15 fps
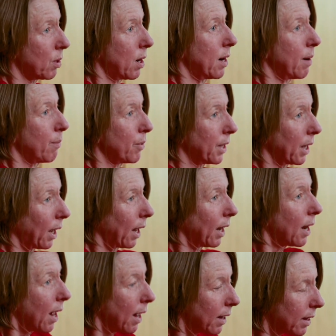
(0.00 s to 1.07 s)
where I'm
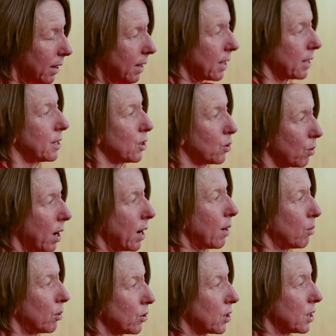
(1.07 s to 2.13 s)
thinking, this is where
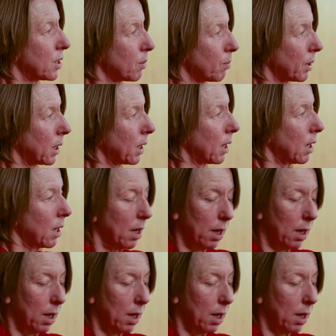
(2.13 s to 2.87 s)
I wanted to be.